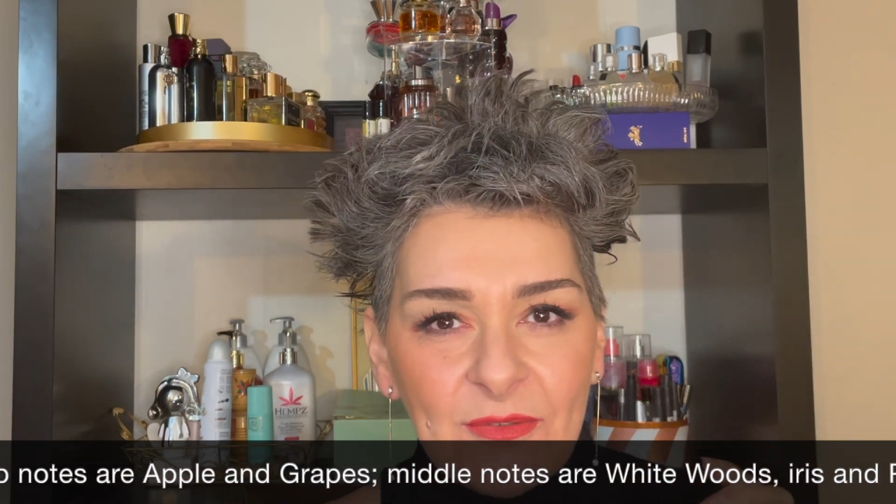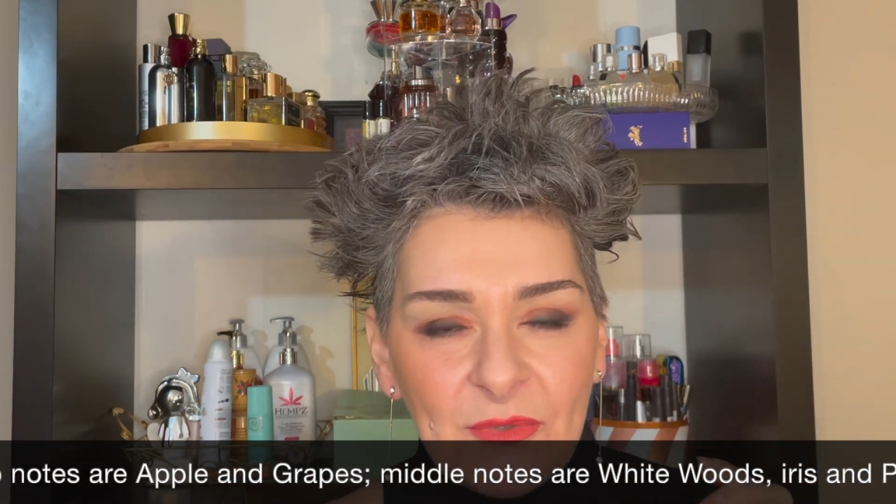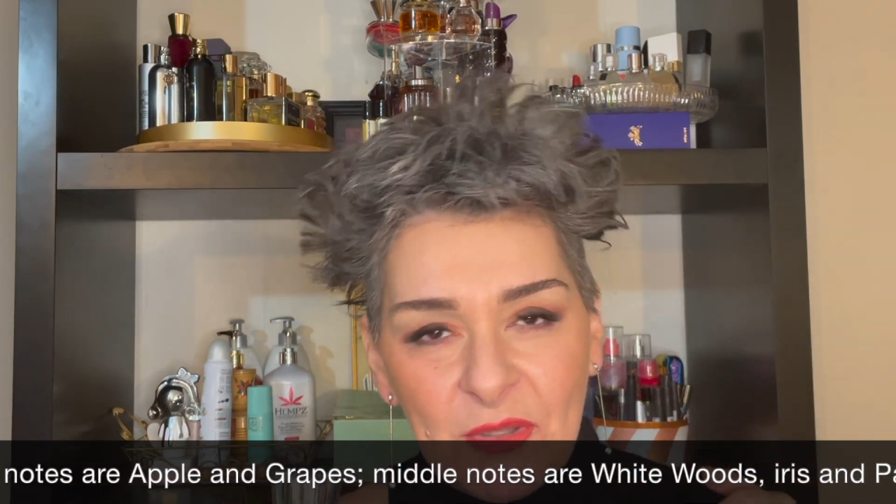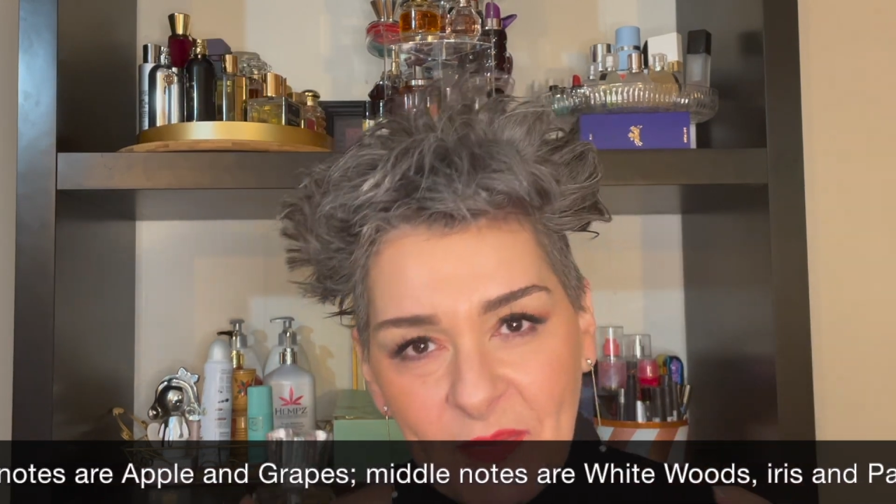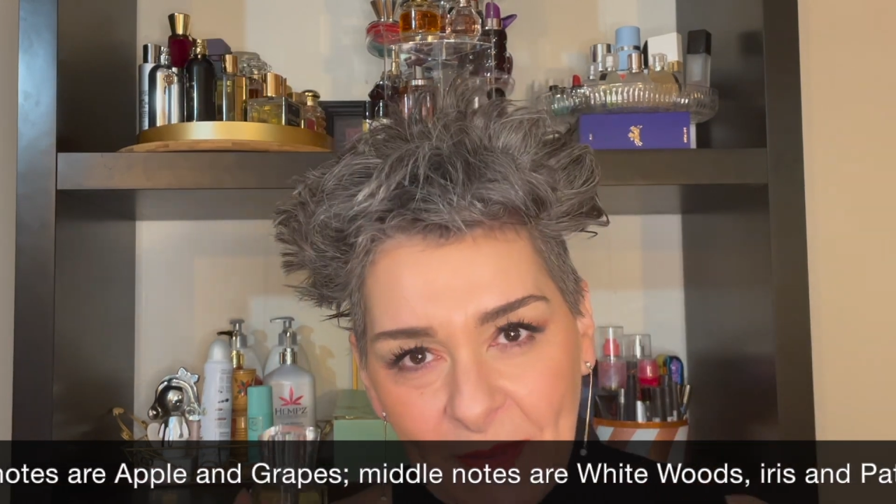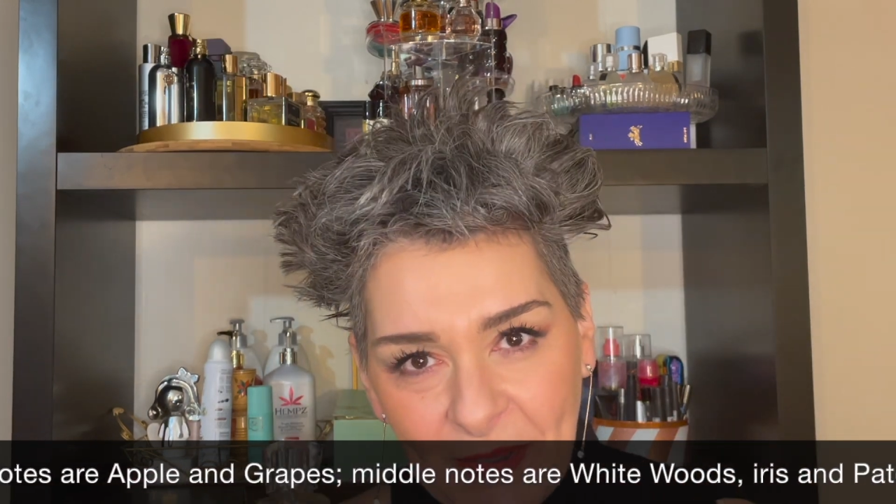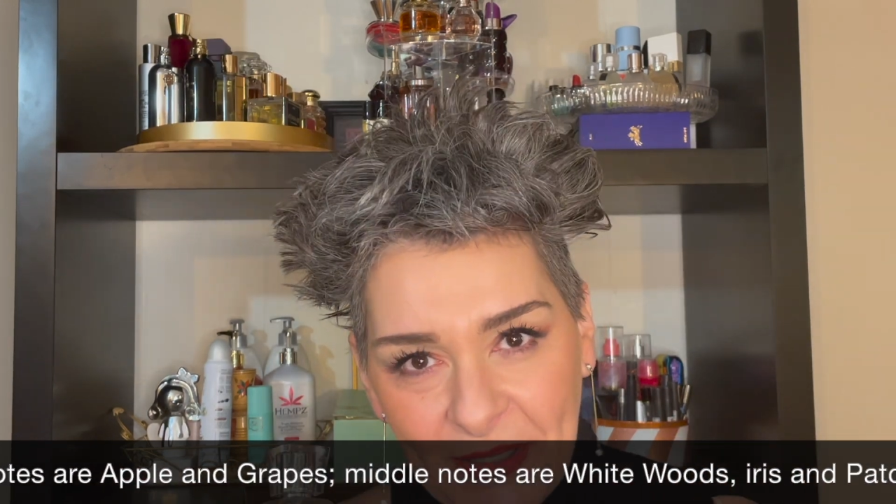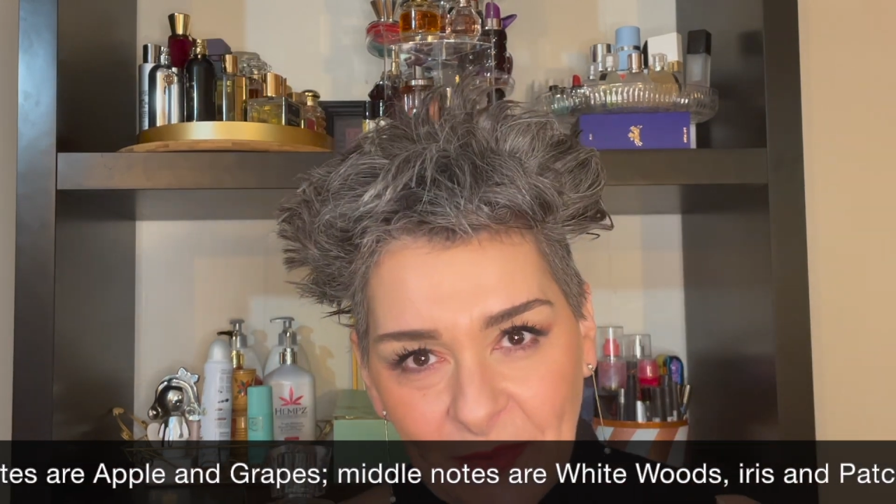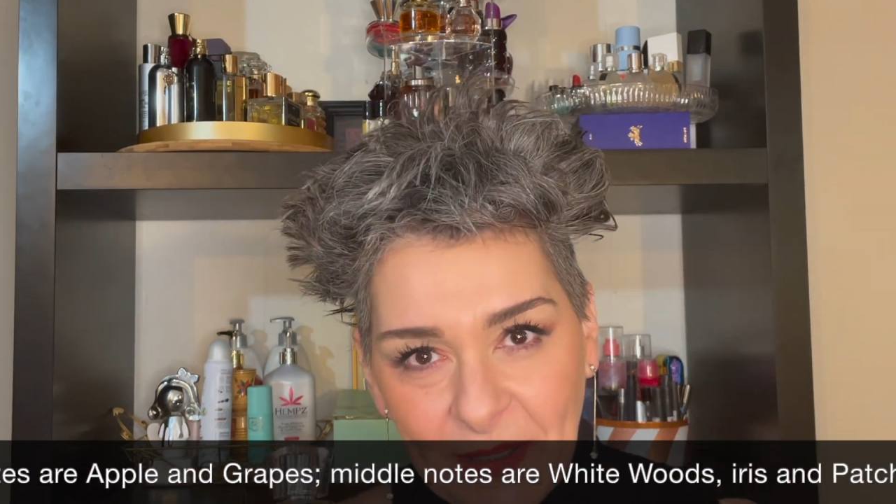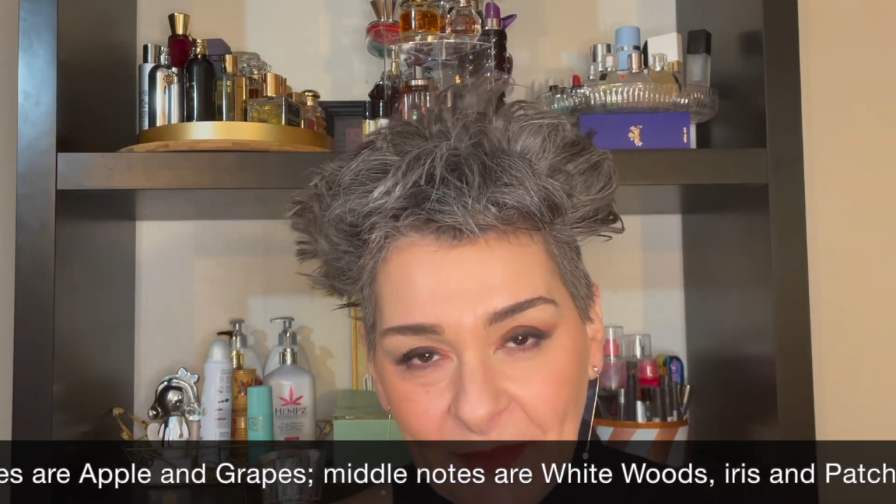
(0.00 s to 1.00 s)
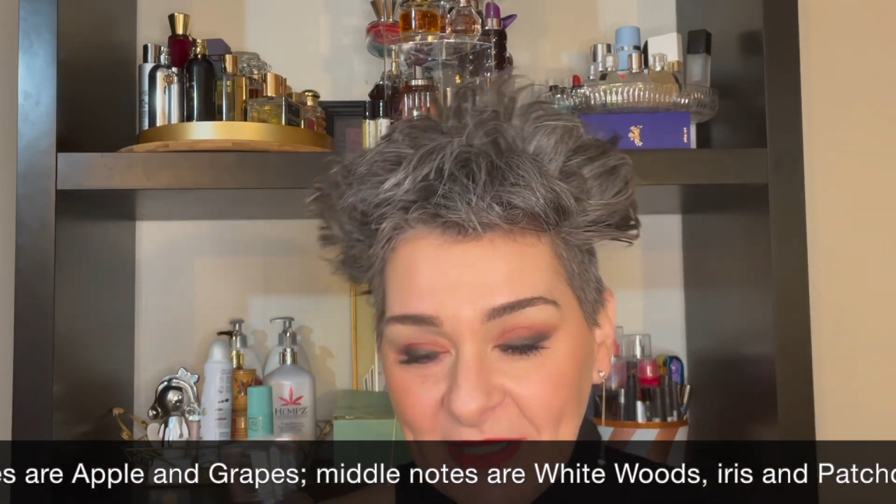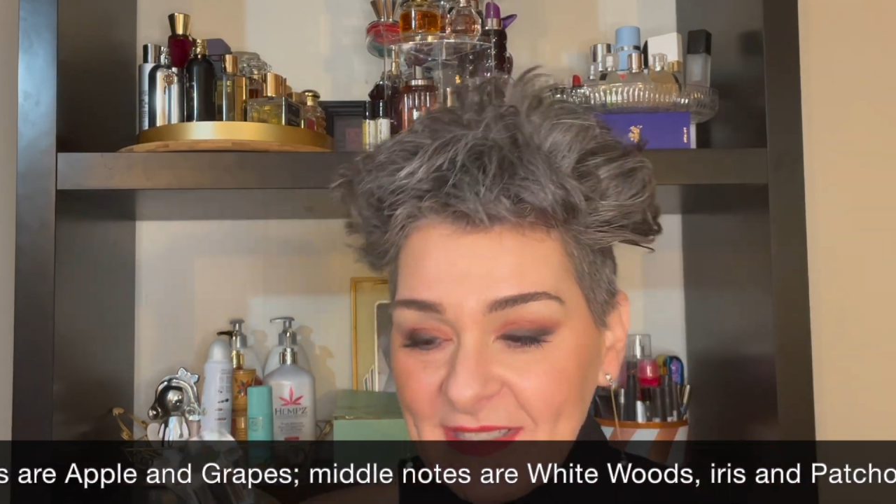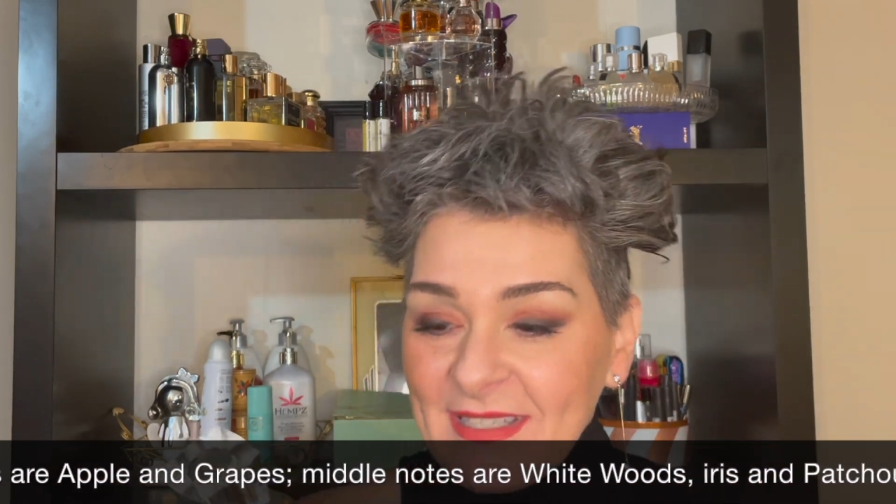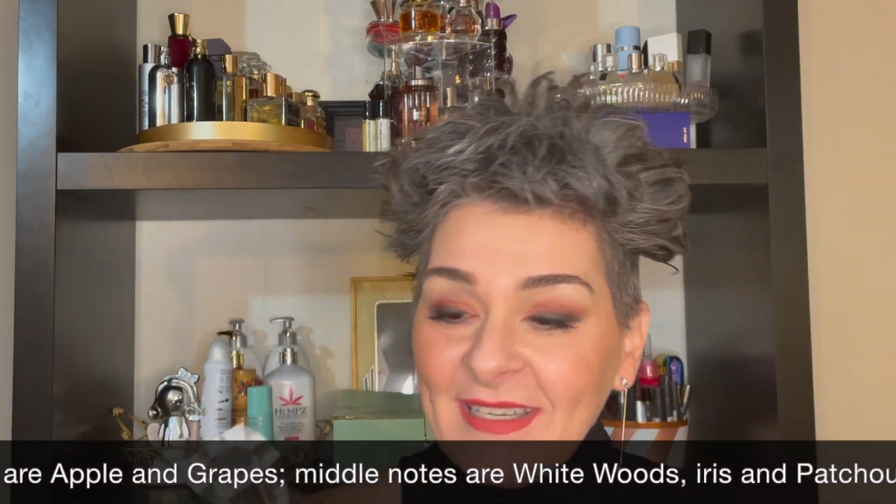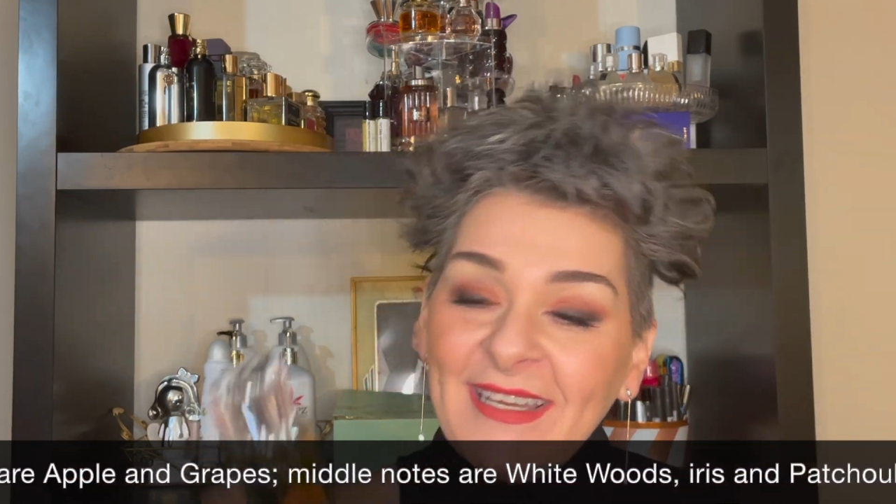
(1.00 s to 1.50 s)
with my bottle
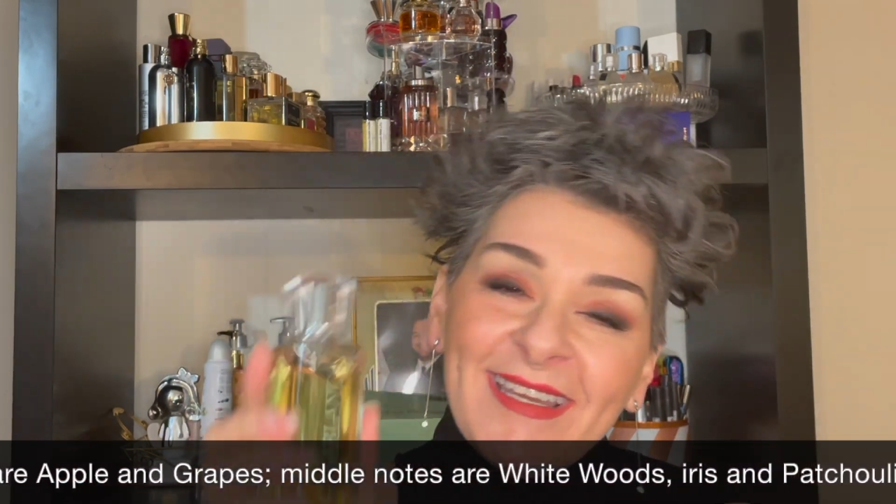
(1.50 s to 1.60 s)
babies.